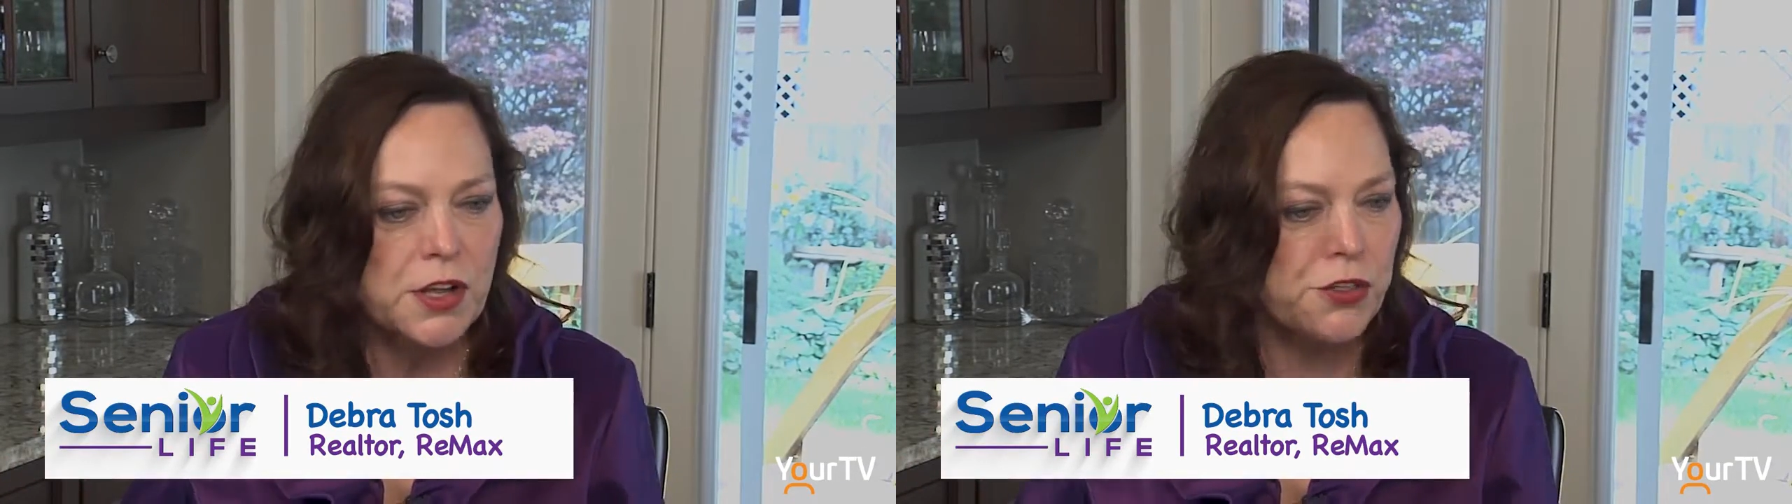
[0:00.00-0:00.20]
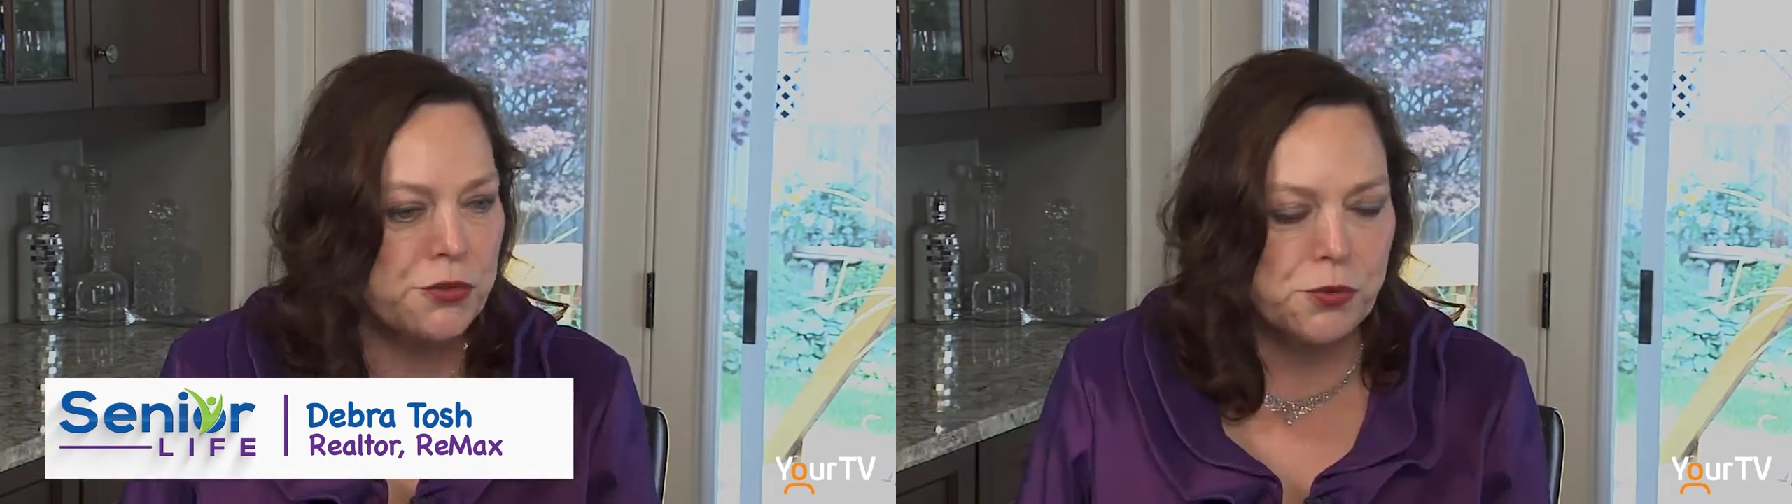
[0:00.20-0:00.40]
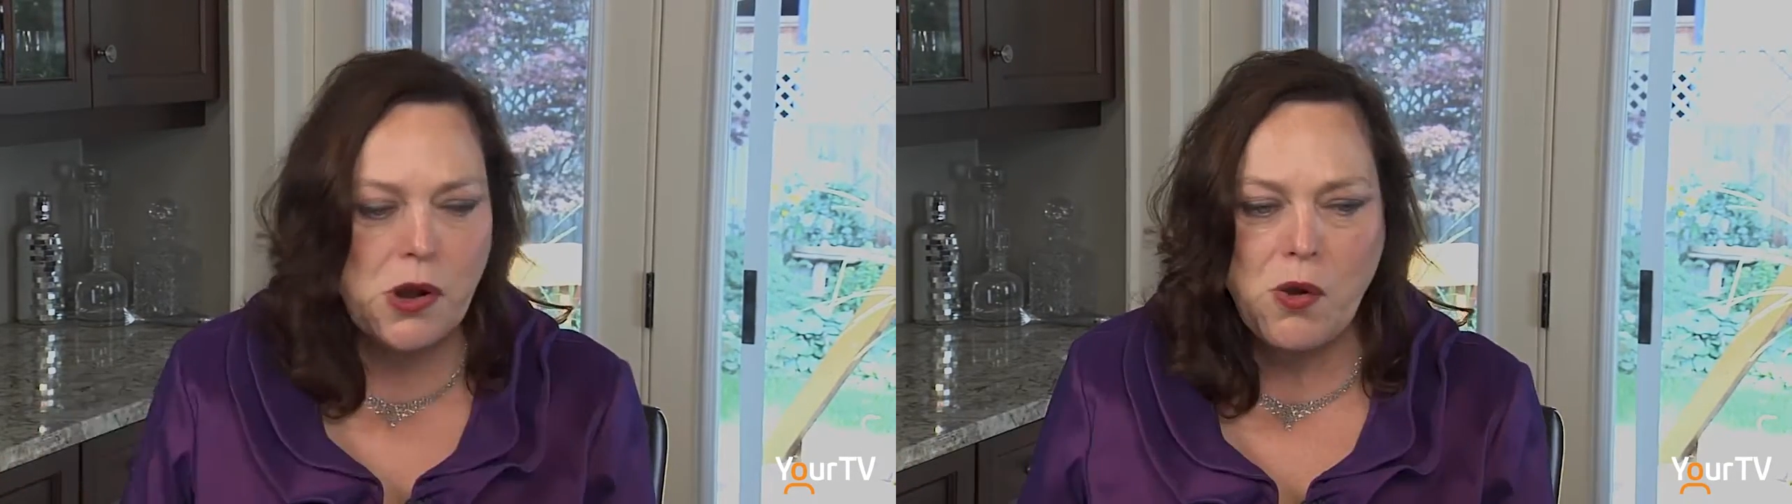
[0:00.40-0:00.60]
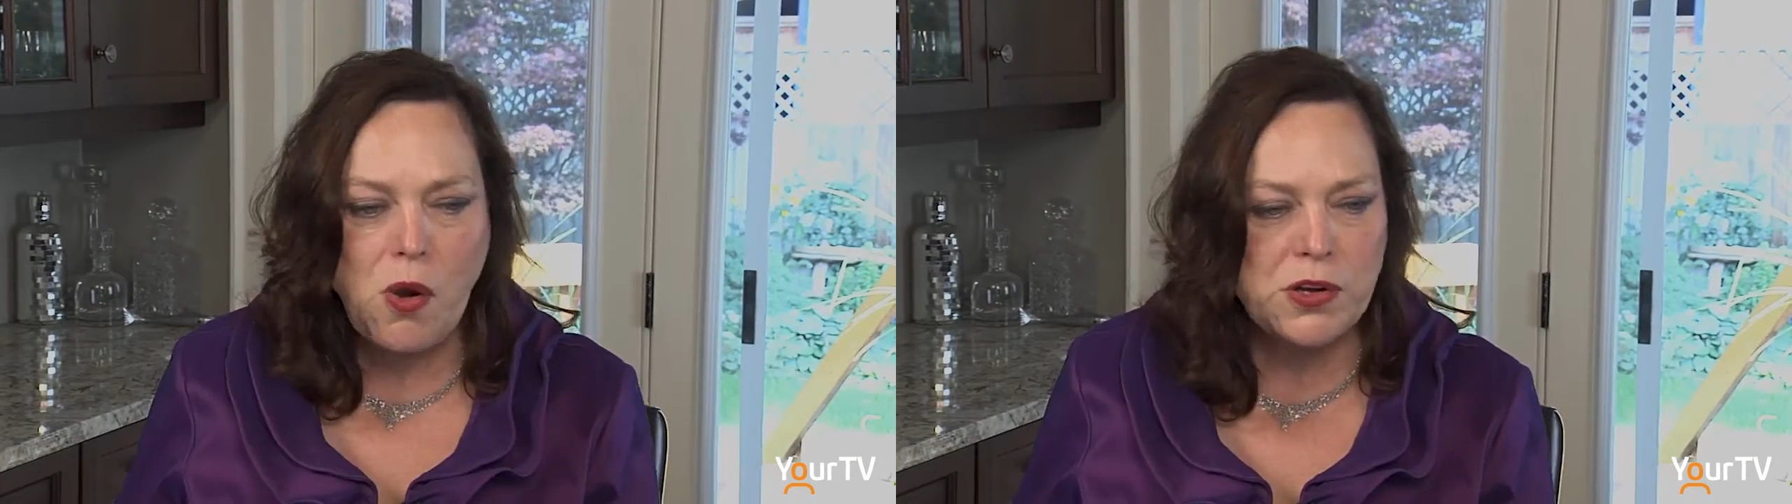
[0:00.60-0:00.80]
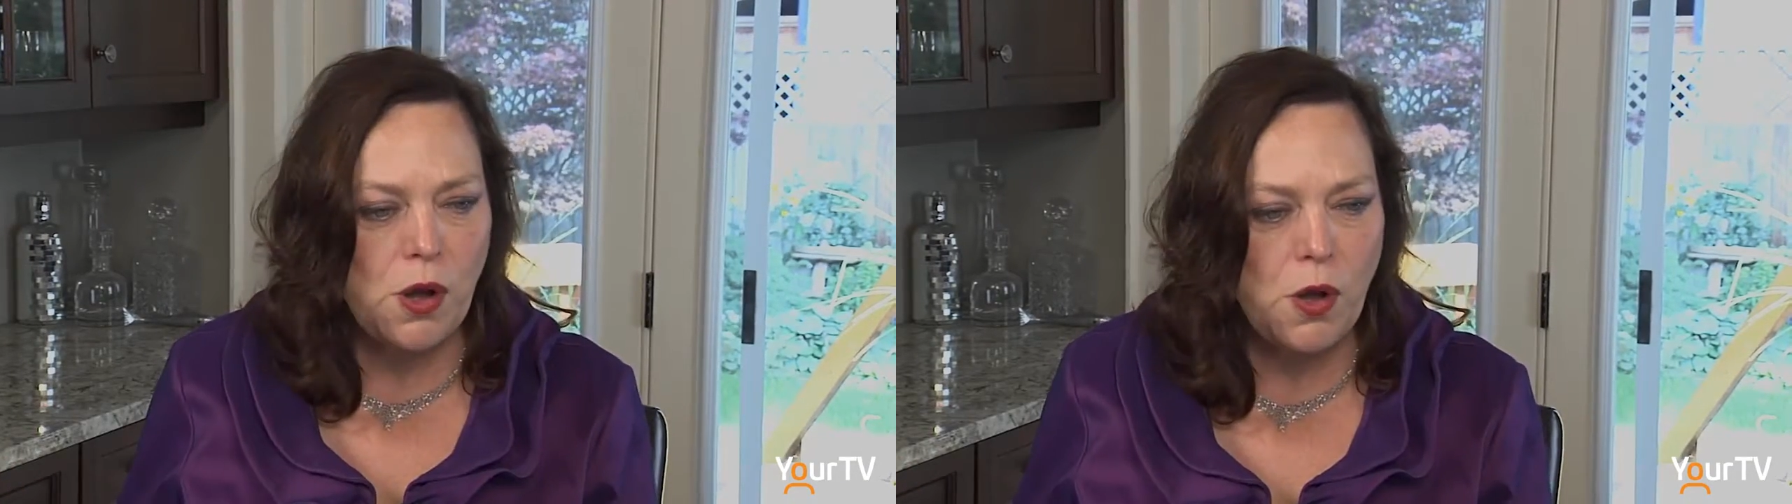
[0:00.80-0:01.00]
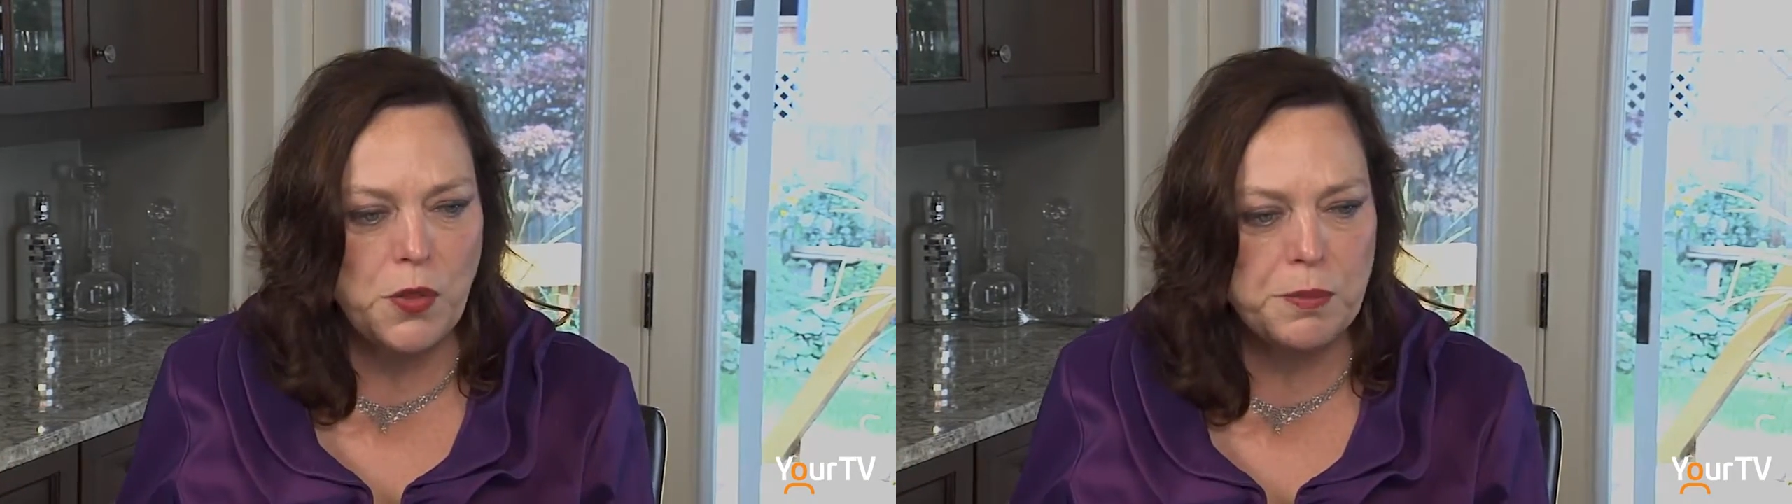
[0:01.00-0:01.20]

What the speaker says: Throw out all the